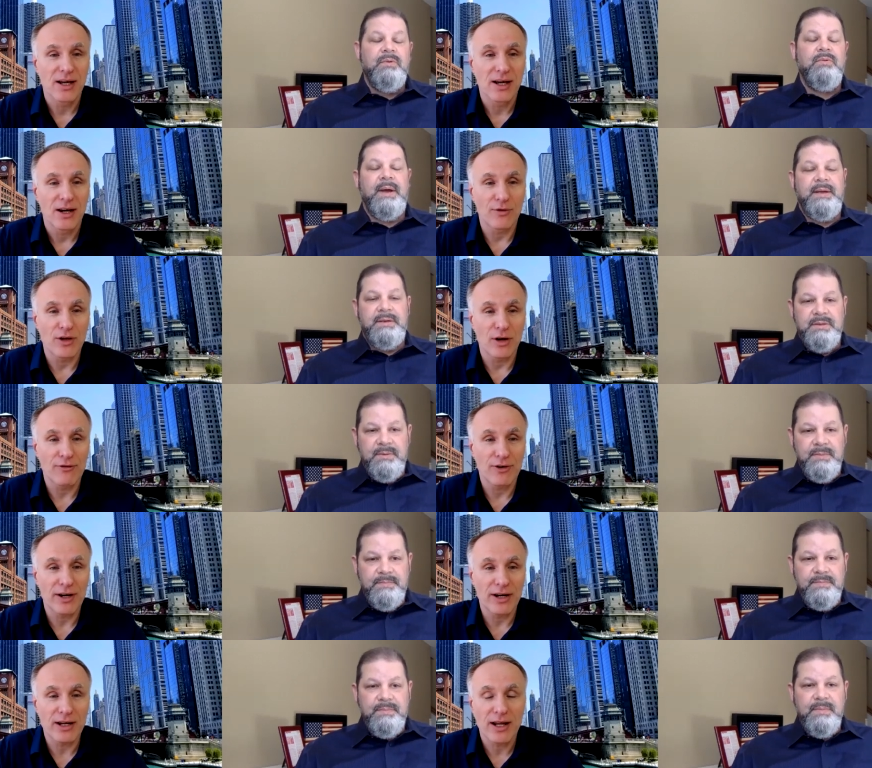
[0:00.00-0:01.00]
Speaker 1: right. of the
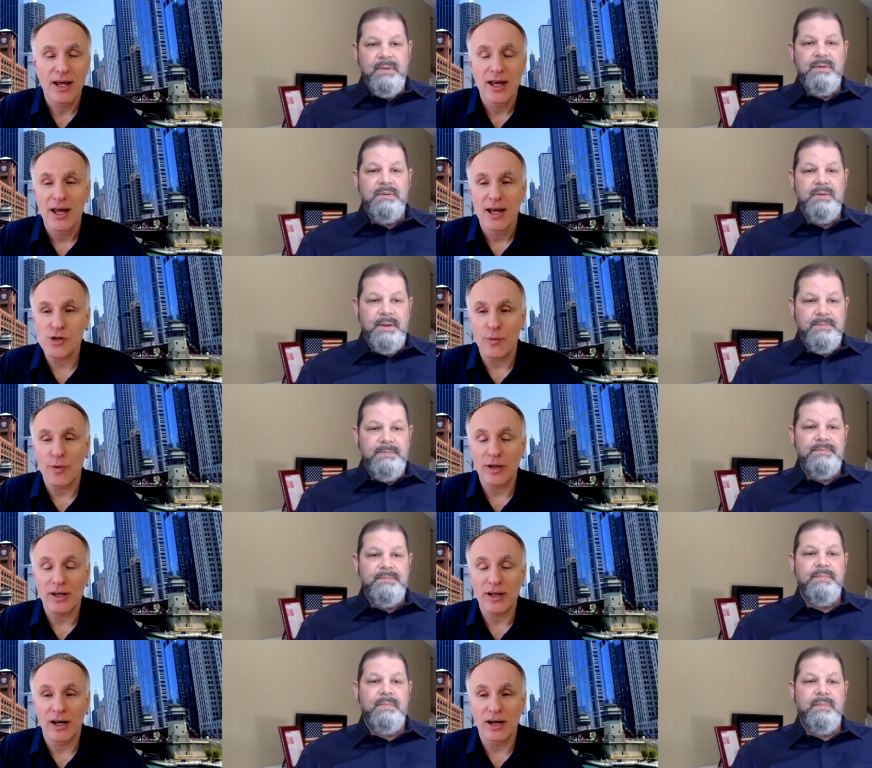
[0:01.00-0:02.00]
offering. So
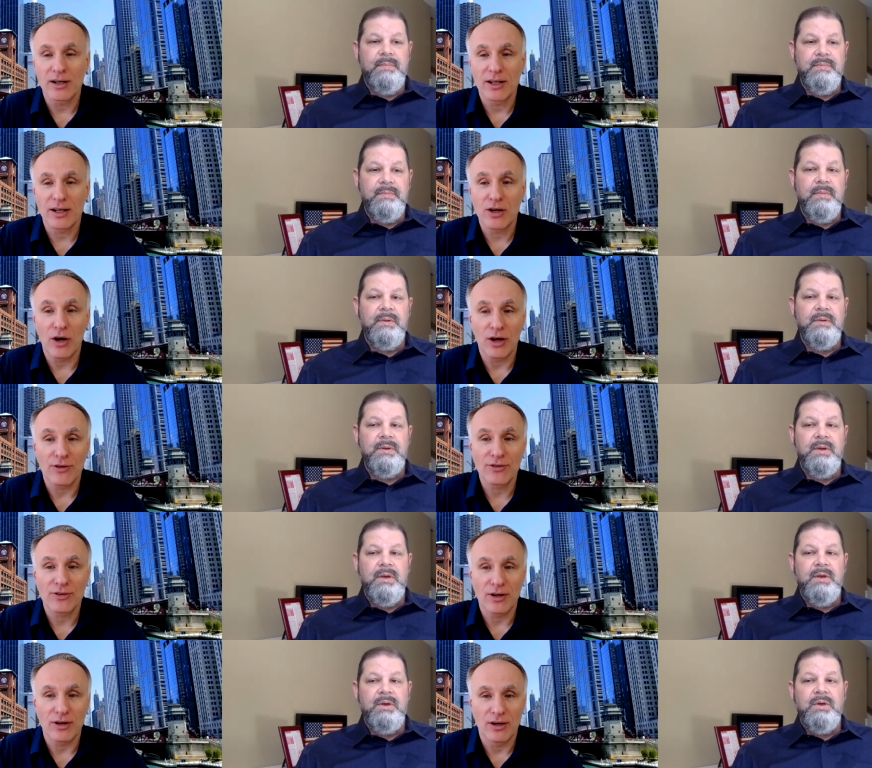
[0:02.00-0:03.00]
what are the
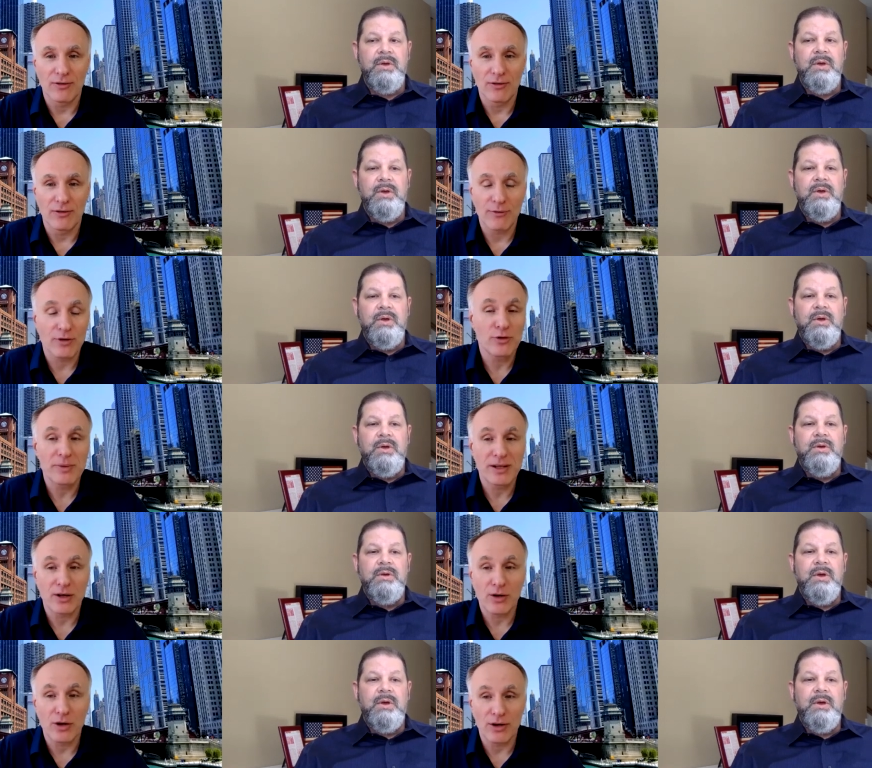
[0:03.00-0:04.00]
cost of what what would be
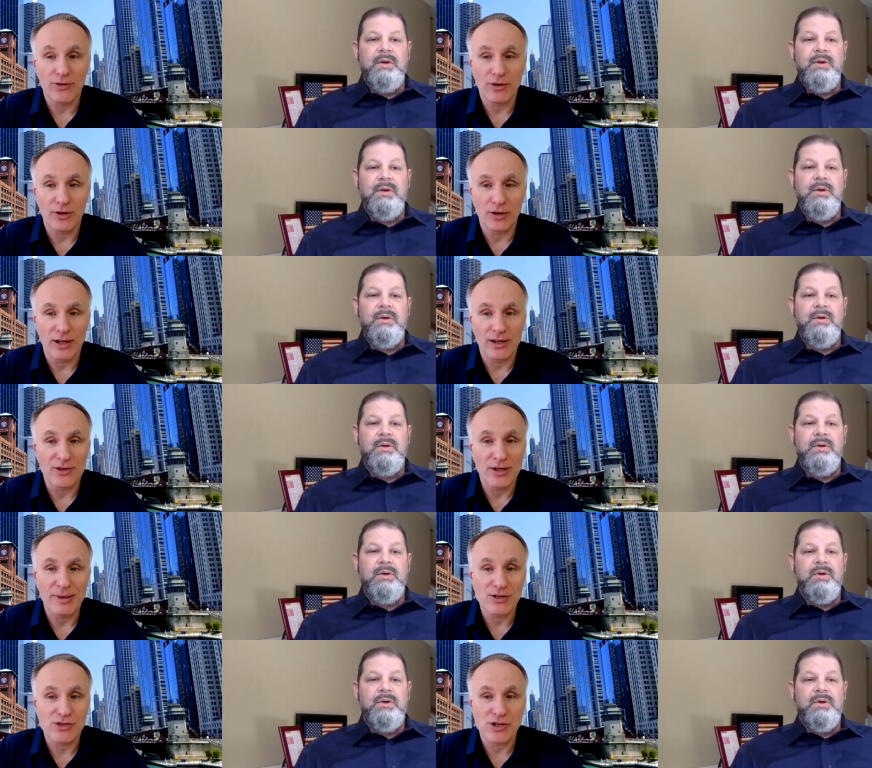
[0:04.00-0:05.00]
the cost on a Dream
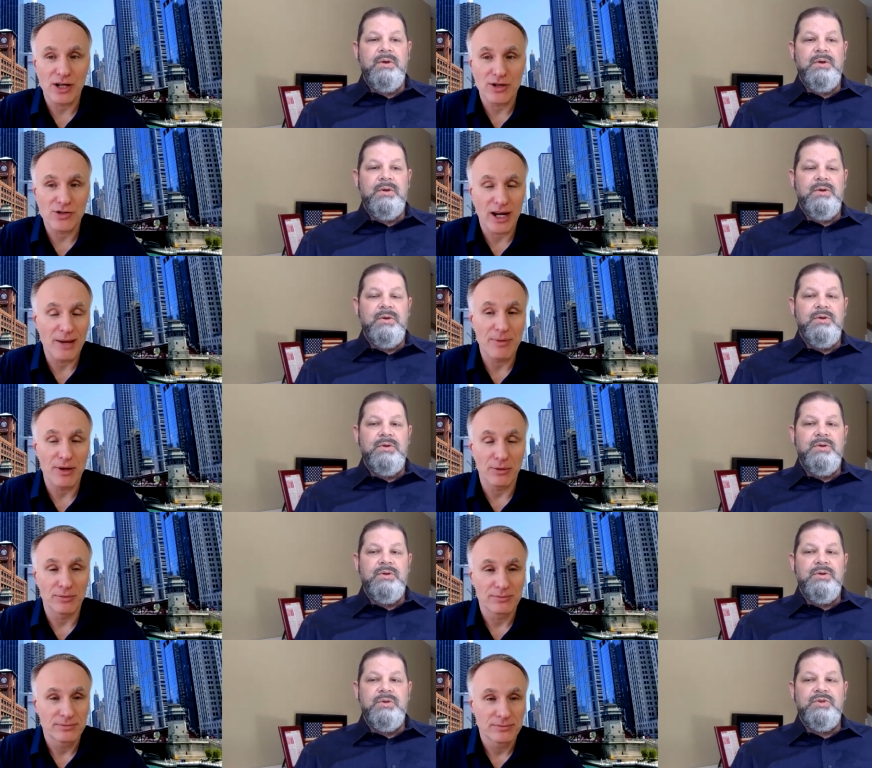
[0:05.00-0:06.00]
Exchange
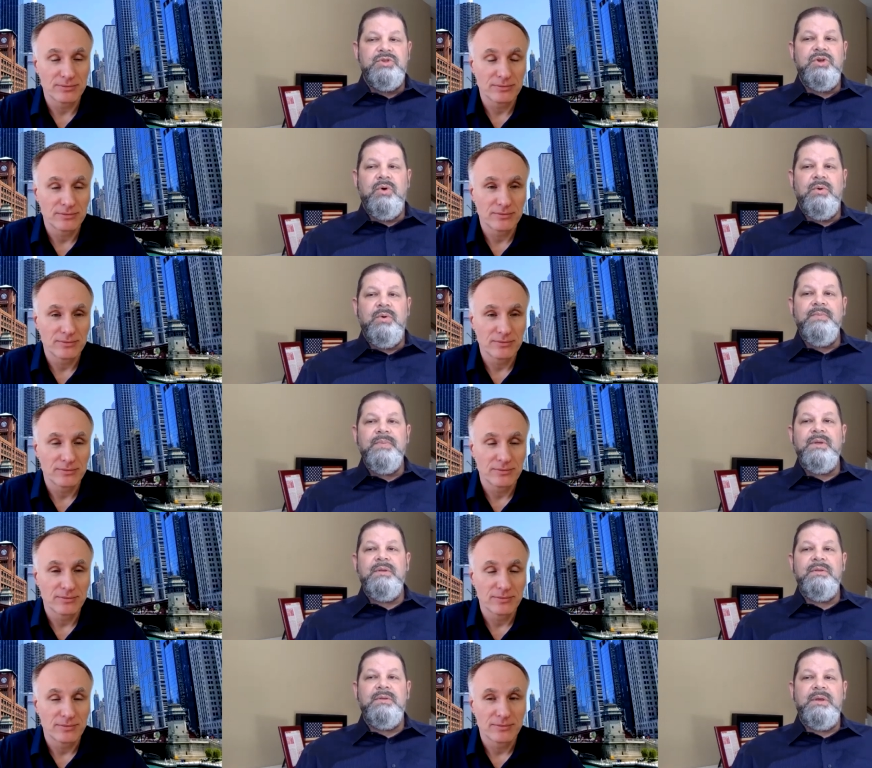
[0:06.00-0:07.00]
IPO?
Speaker 2: So
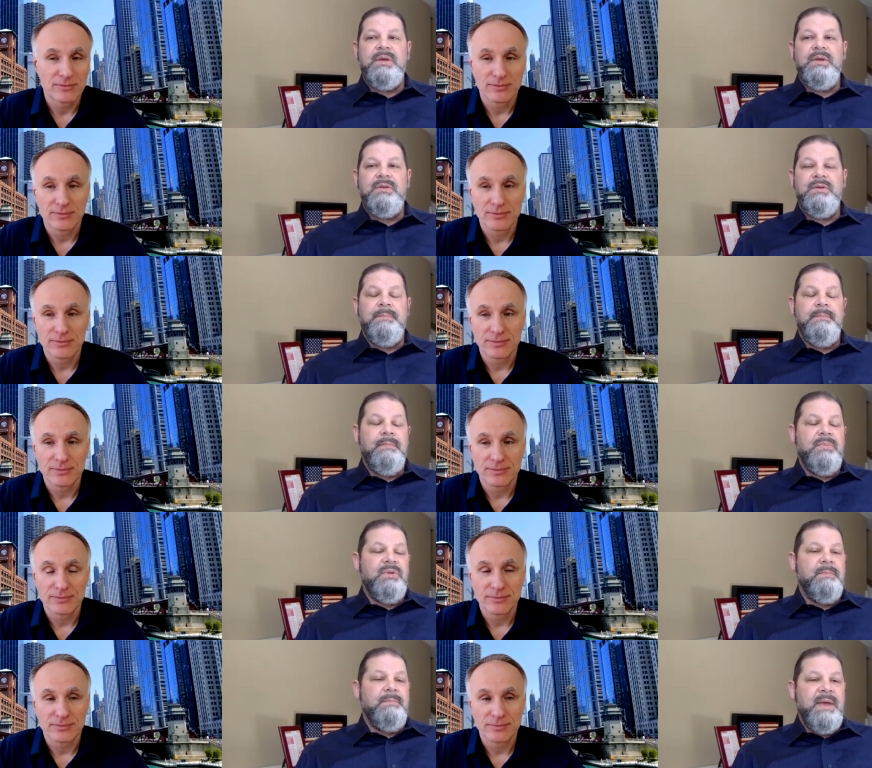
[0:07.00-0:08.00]
the the the,
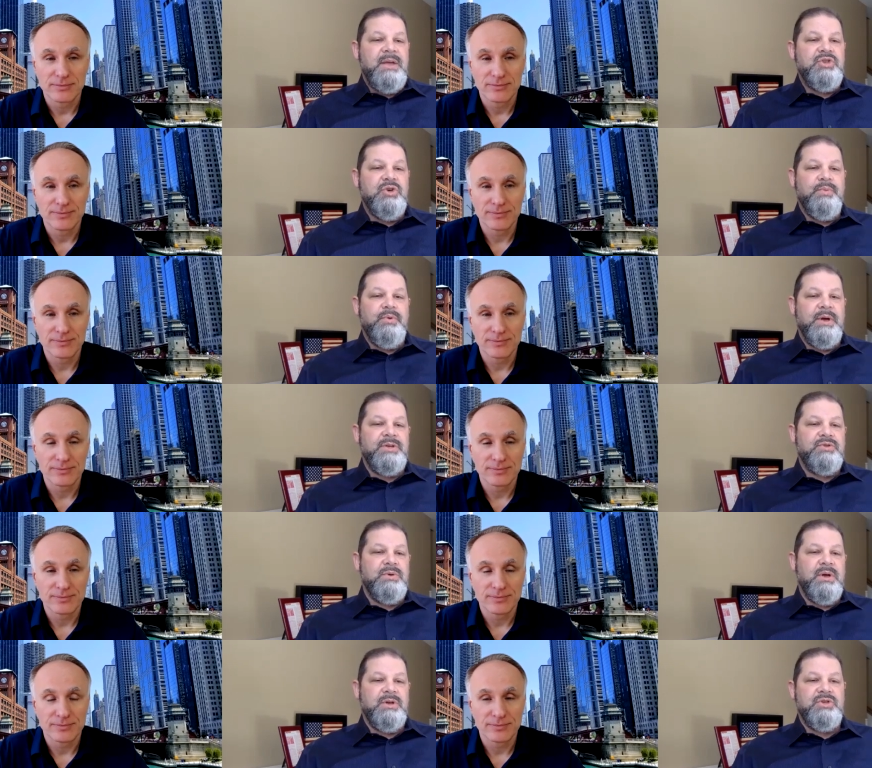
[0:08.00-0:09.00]
the major
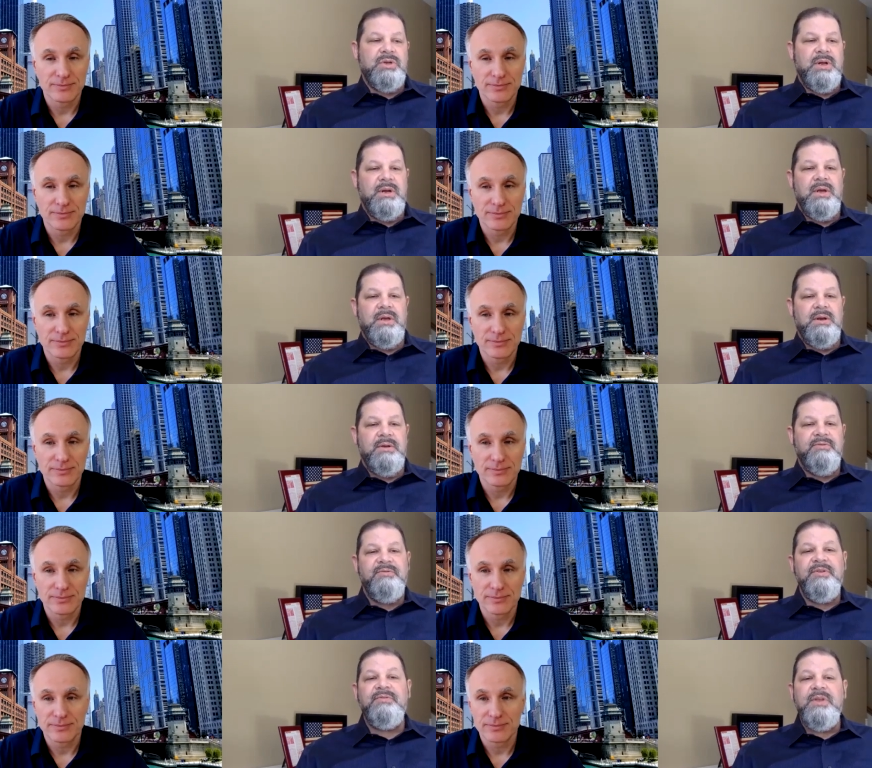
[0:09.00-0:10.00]
price reduction in a
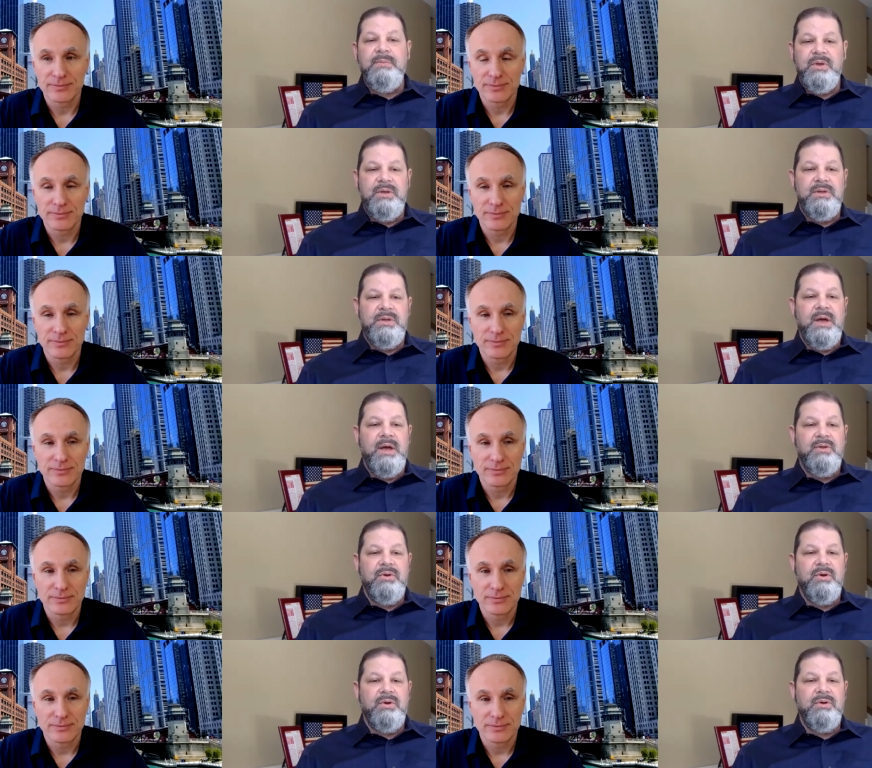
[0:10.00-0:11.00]
50 million
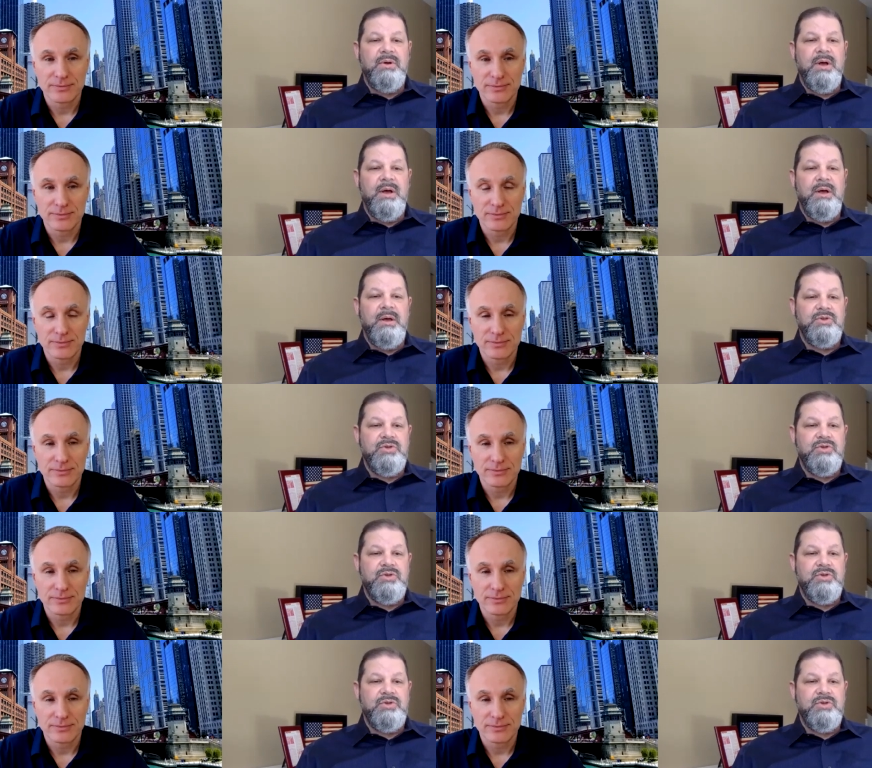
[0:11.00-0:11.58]
dollar uh,